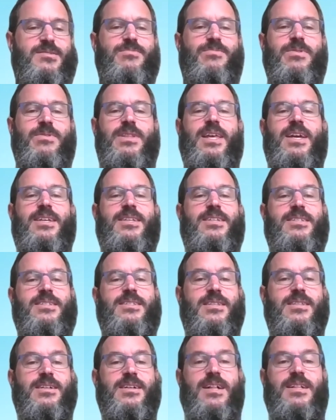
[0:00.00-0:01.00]
related to
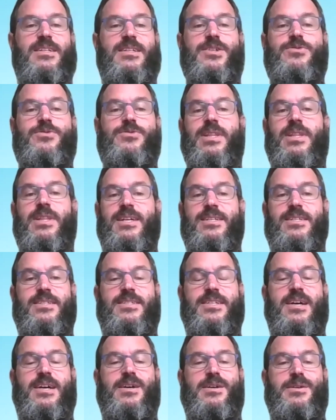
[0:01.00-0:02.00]
the college, related
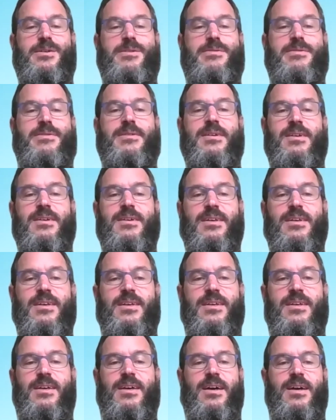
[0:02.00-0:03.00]
to health.
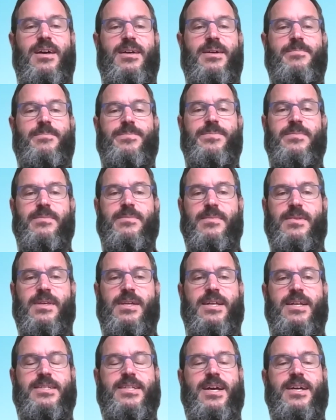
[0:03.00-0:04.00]
Um,
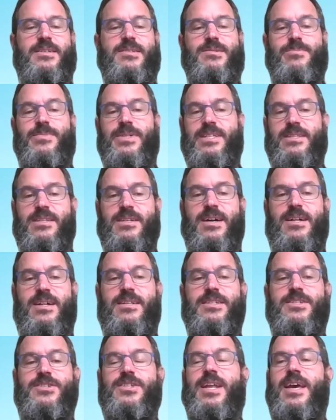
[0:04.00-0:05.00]
Contact someone at the
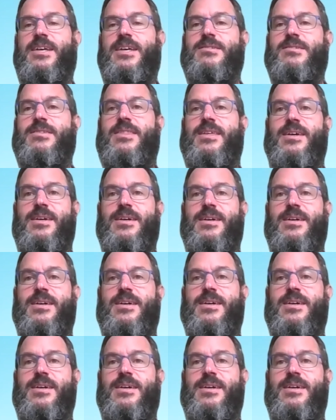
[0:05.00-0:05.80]
college and ask them.